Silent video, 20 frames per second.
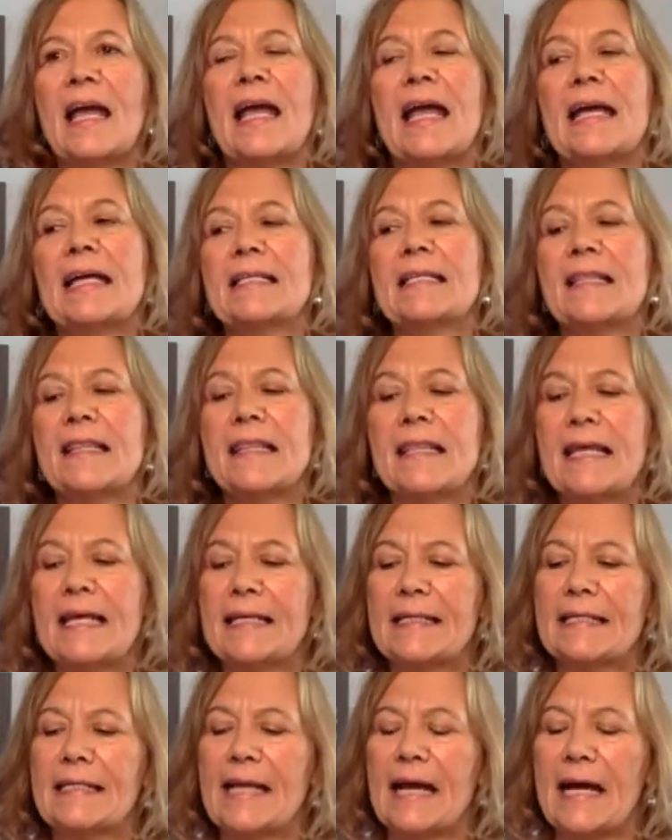And
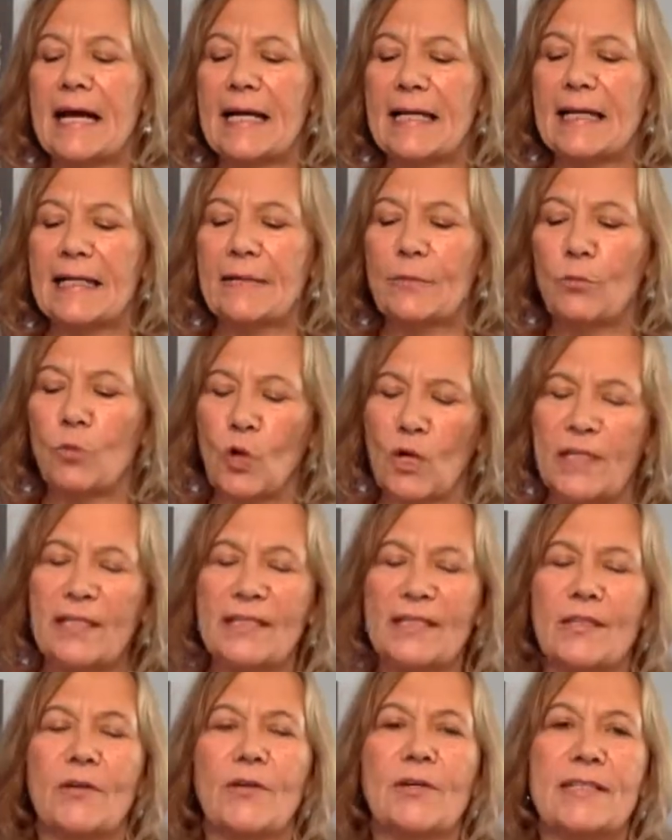then I wanted
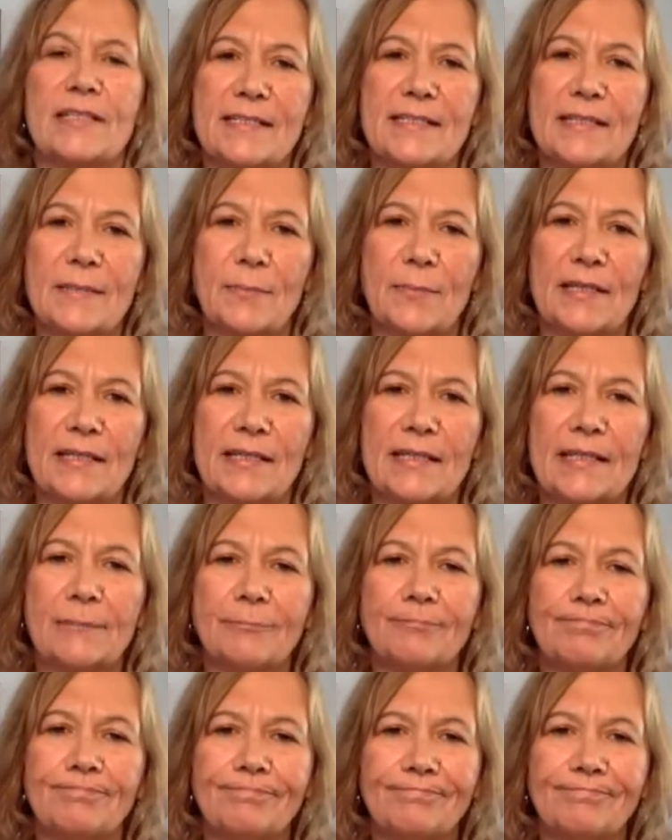to go on disability.